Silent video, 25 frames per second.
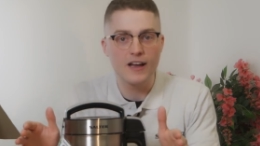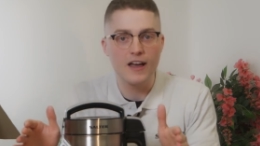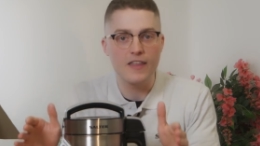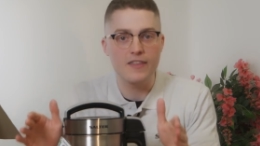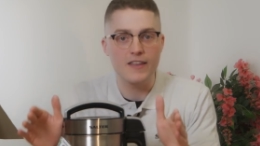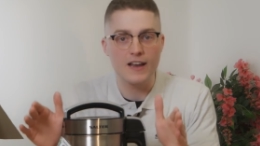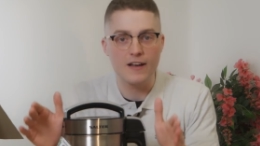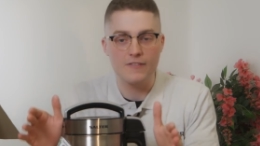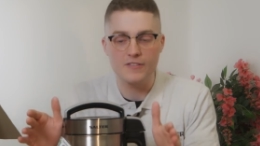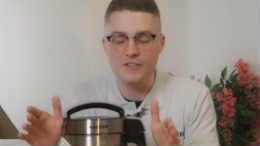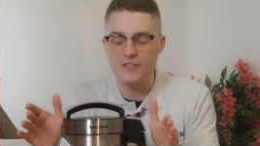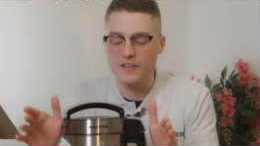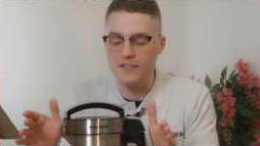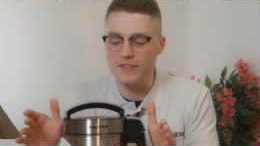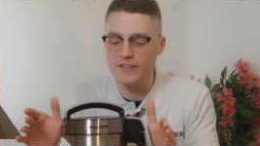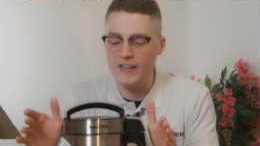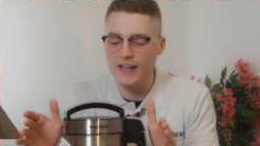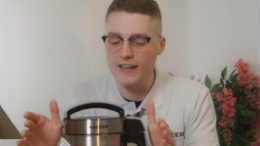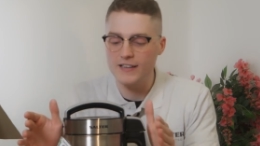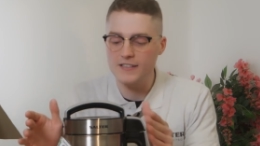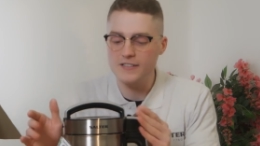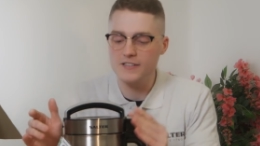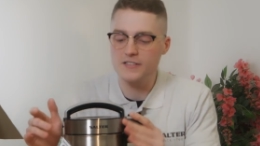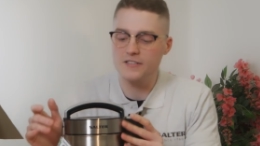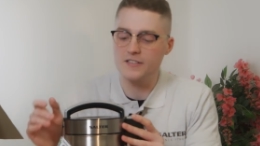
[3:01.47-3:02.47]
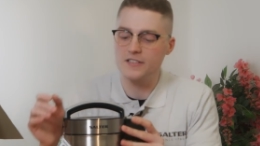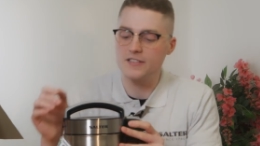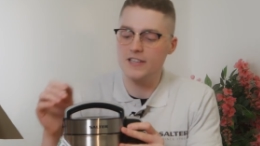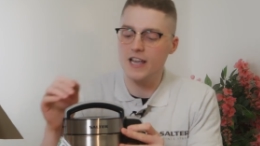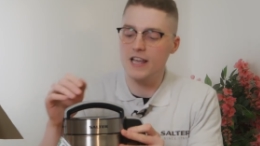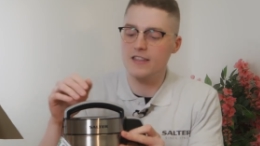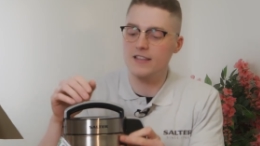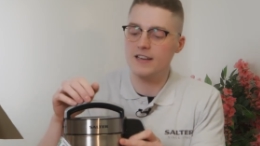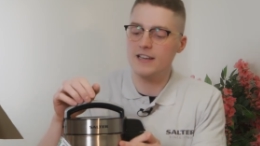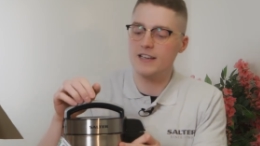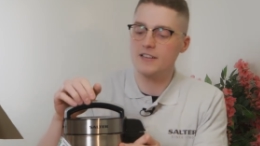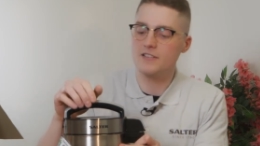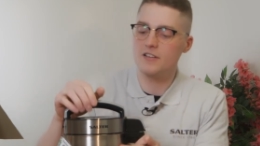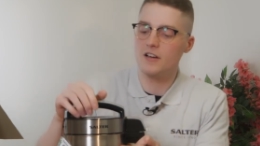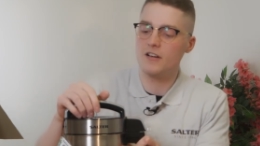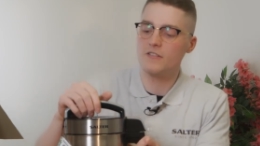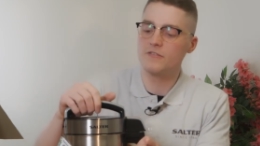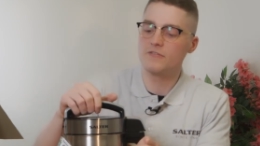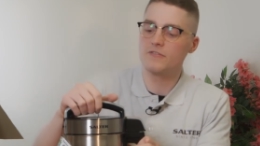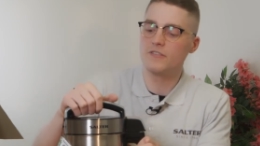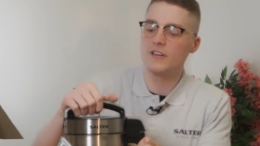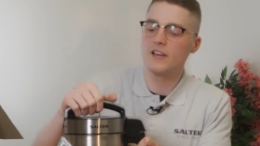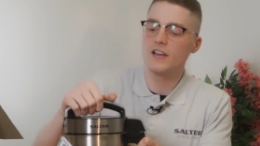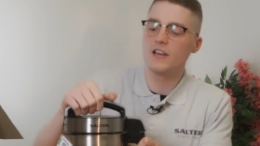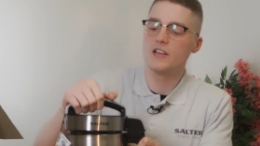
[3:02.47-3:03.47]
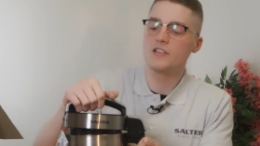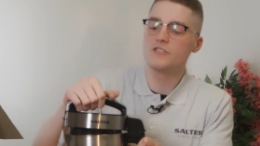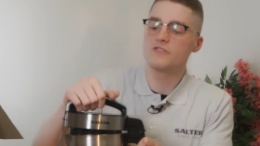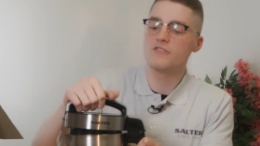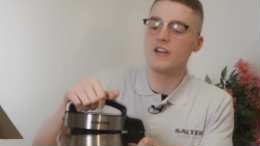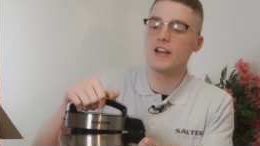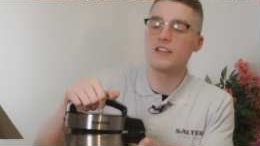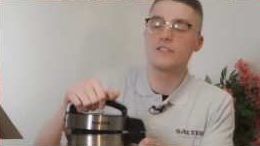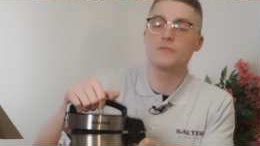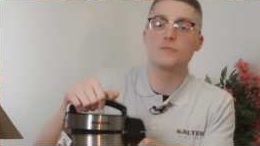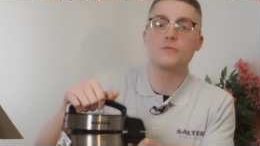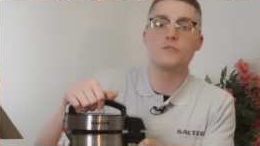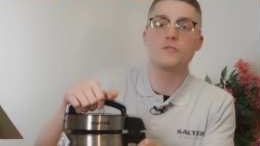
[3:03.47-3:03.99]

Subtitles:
And then after done that, just take the lid off, drain the